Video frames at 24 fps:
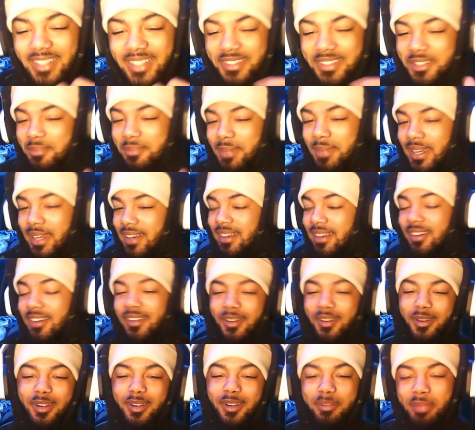no matter how
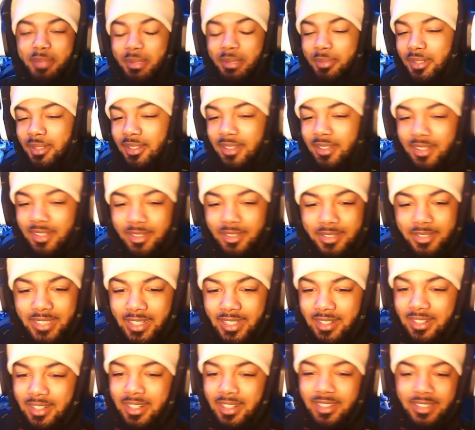hard people are, or da
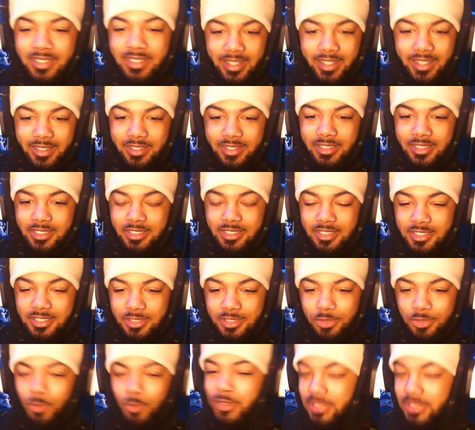da da, like,
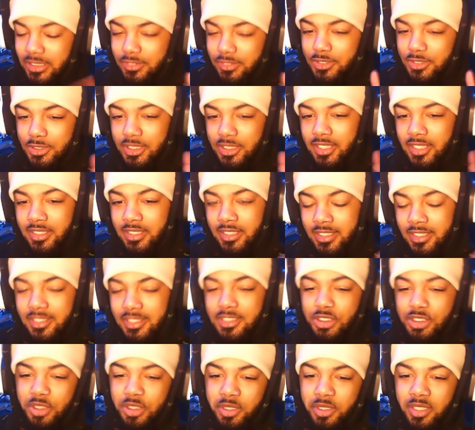there's one thing for certain, they're
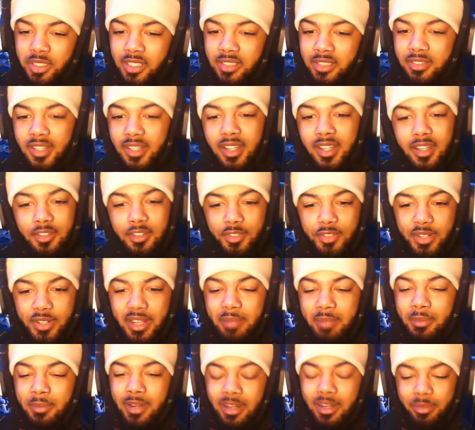gonna show love for
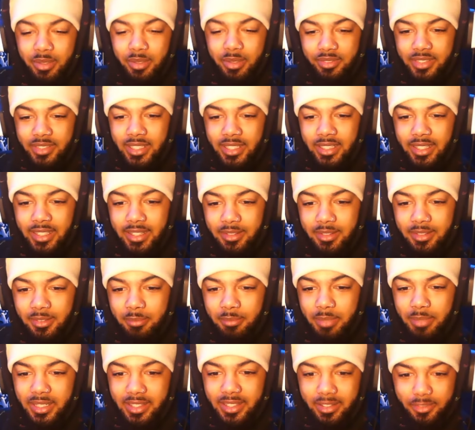their mom if they like
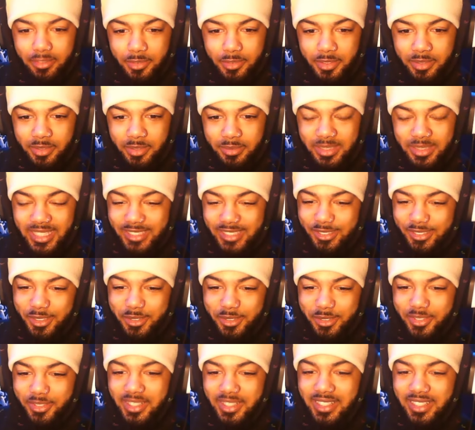been there for them. That's
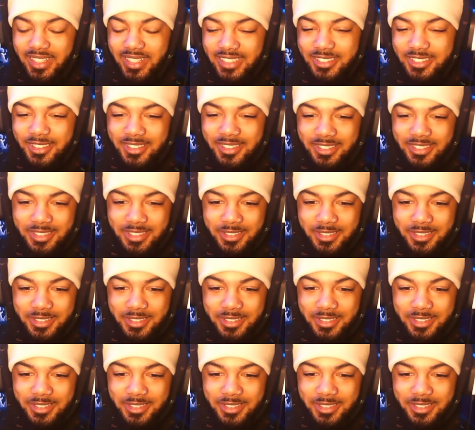so funny. That's hard though.